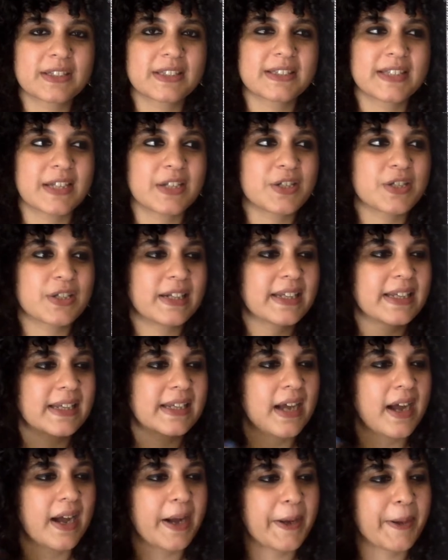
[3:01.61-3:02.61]

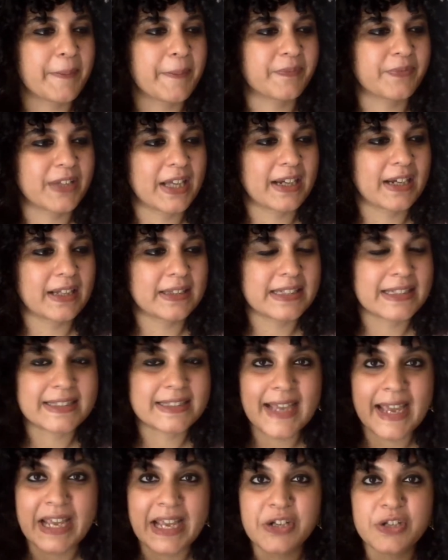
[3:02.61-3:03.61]
essentially there are these
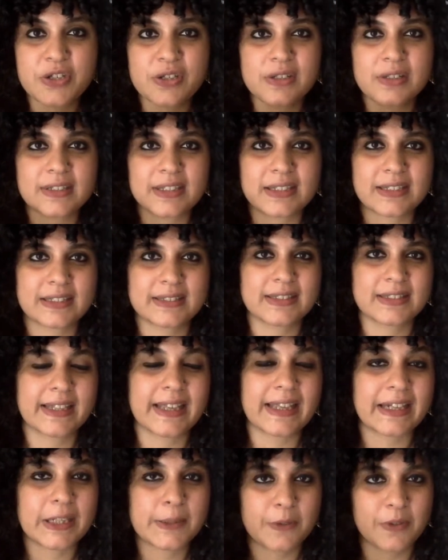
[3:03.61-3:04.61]
angels, and there's a
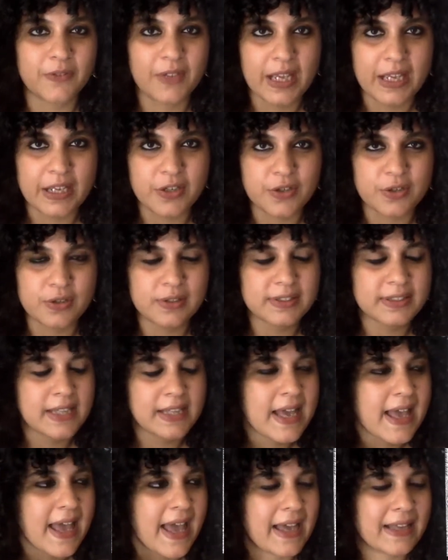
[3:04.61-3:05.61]
kingdom of angels,
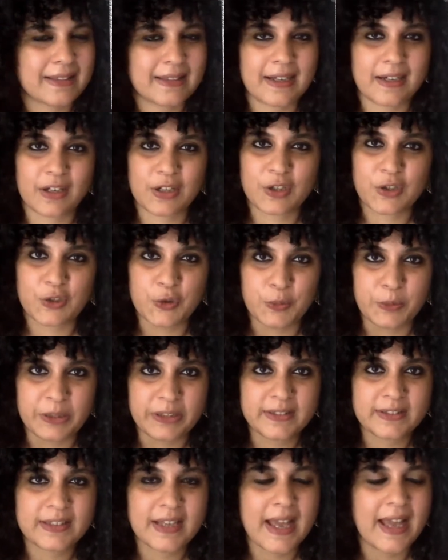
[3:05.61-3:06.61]
and there are
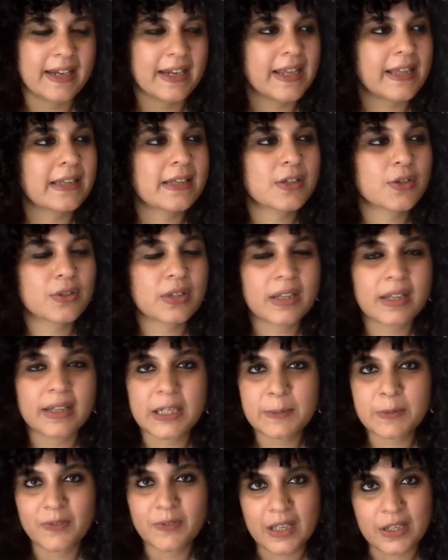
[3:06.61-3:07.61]
humans, and into the
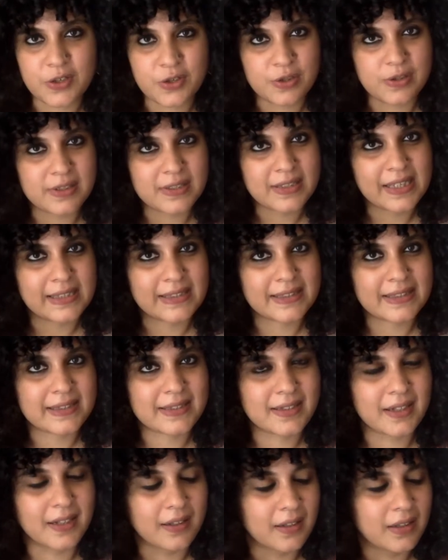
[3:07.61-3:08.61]
kingdom of angels is this
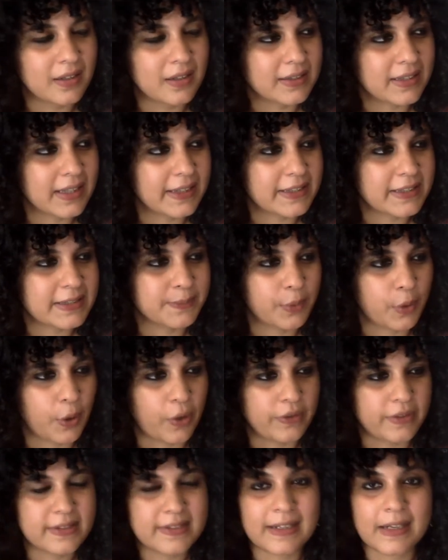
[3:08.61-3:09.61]
girl that is
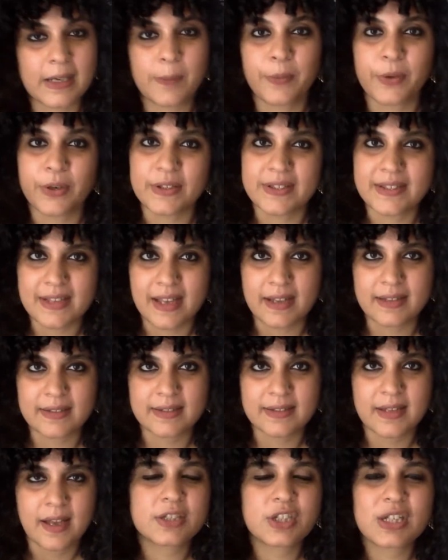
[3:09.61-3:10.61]
born, this little
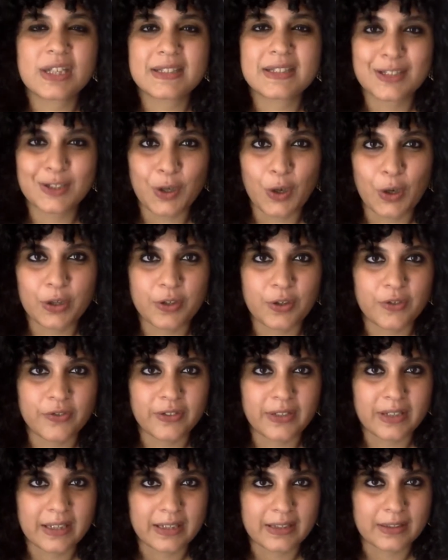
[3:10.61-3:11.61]
princess. She's the daughter of the
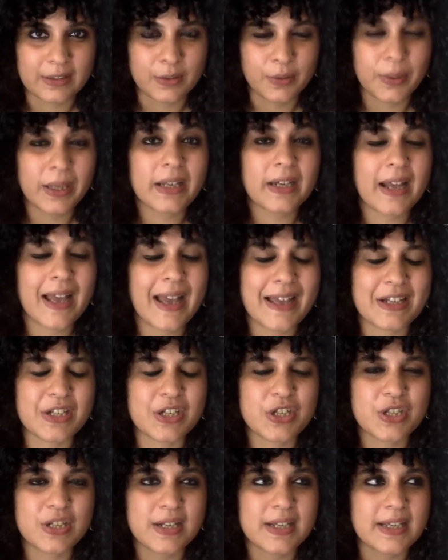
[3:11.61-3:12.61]
king and the queen, and
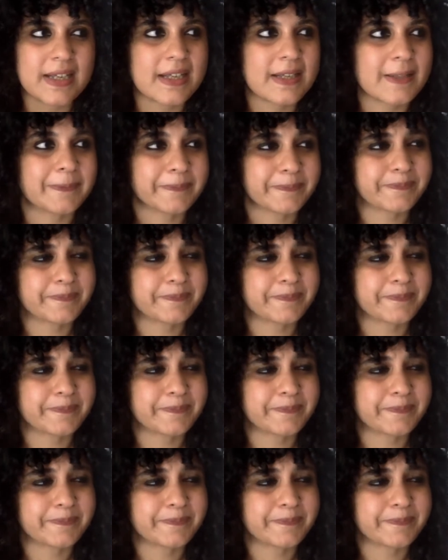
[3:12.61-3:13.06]
she